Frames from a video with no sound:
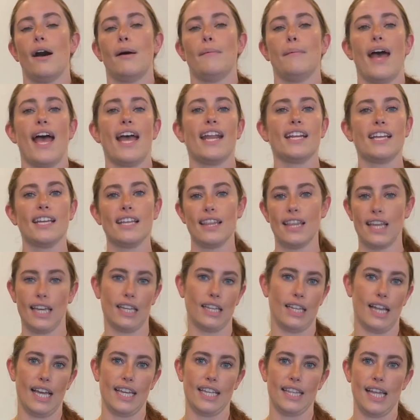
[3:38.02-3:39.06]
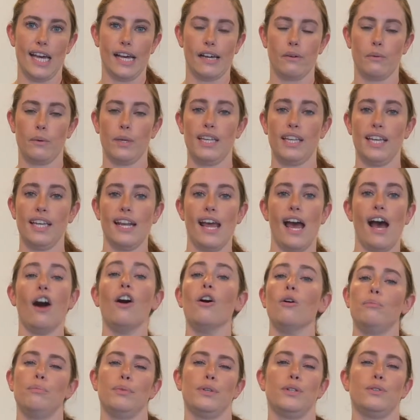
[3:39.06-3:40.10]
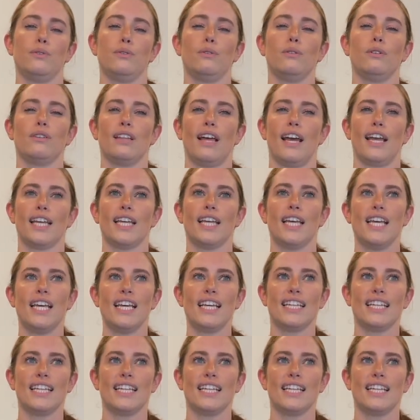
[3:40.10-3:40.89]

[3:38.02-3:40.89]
anything like that, we can help you like